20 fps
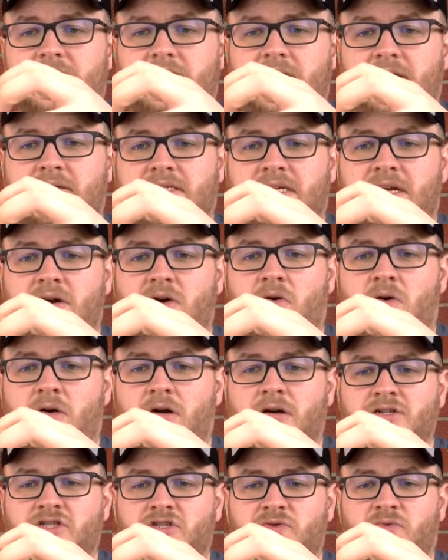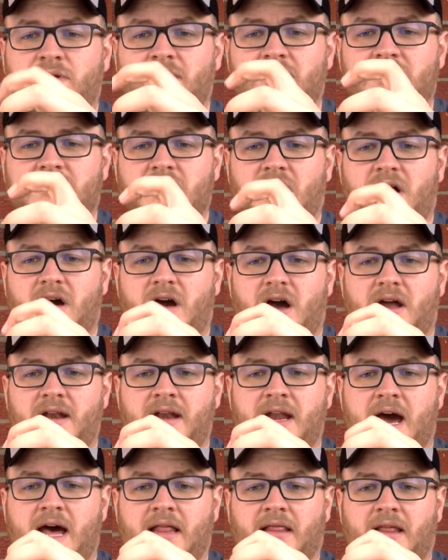you see orange when it's
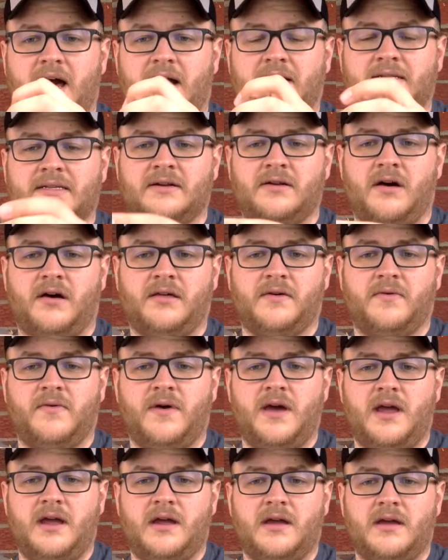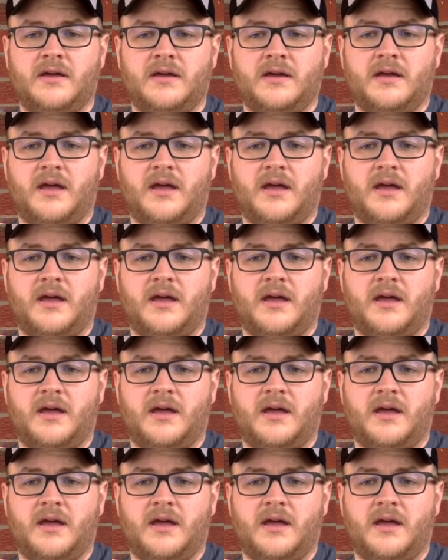not locked in all the way,